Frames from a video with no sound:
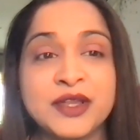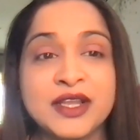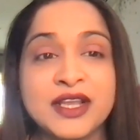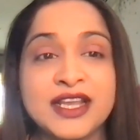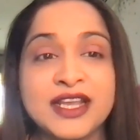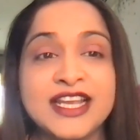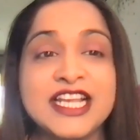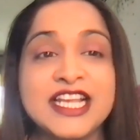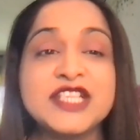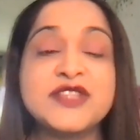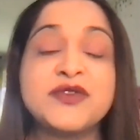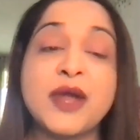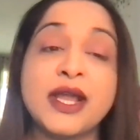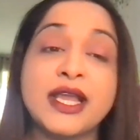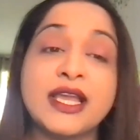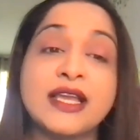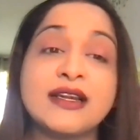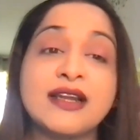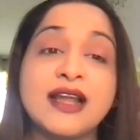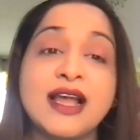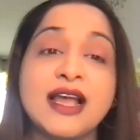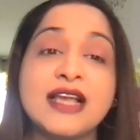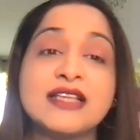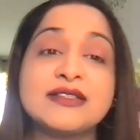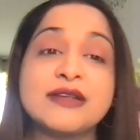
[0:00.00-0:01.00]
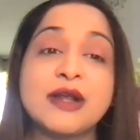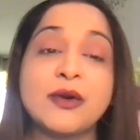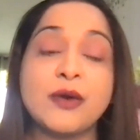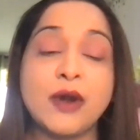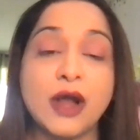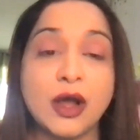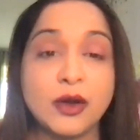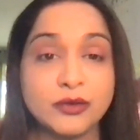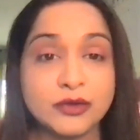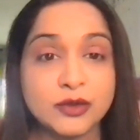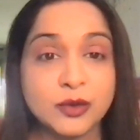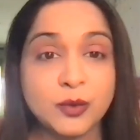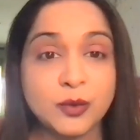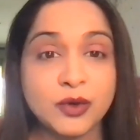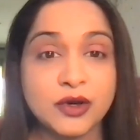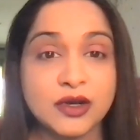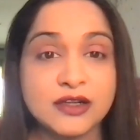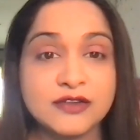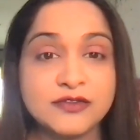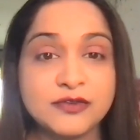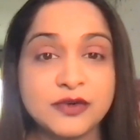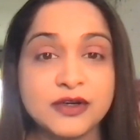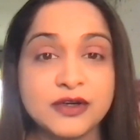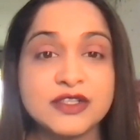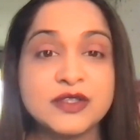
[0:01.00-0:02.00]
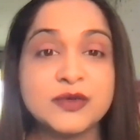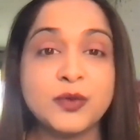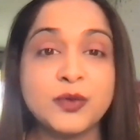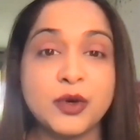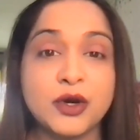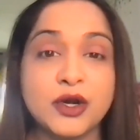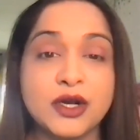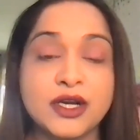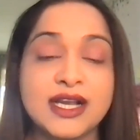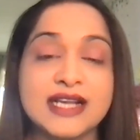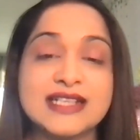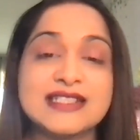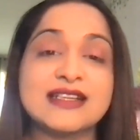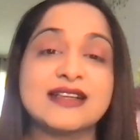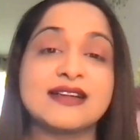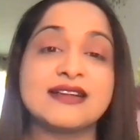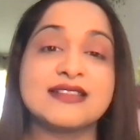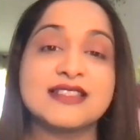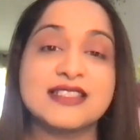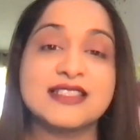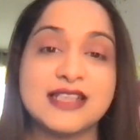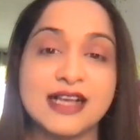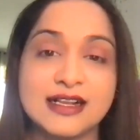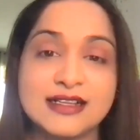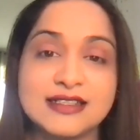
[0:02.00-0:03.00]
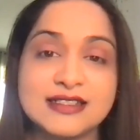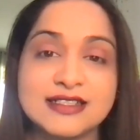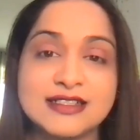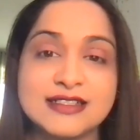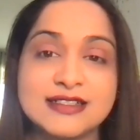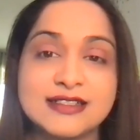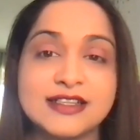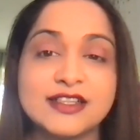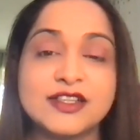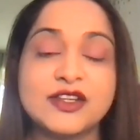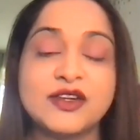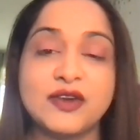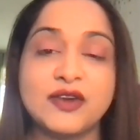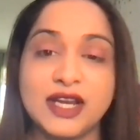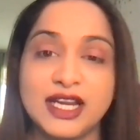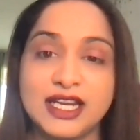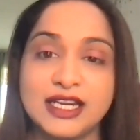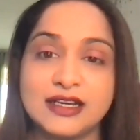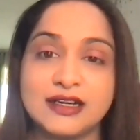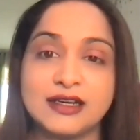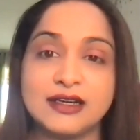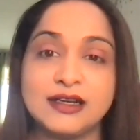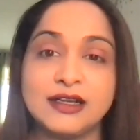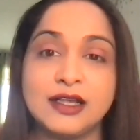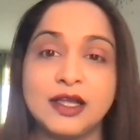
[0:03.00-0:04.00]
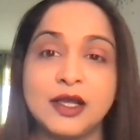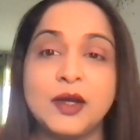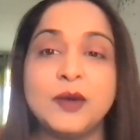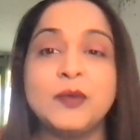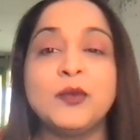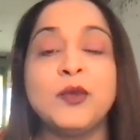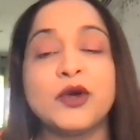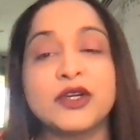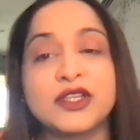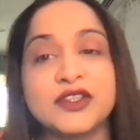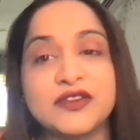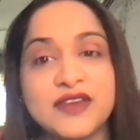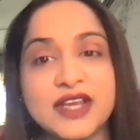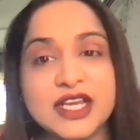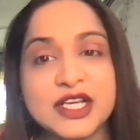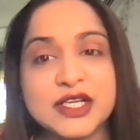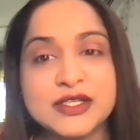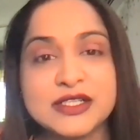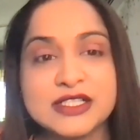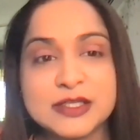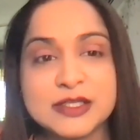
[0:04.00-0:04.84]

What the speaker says: He is recognized around the world for his work as a consultant, trainer, motivational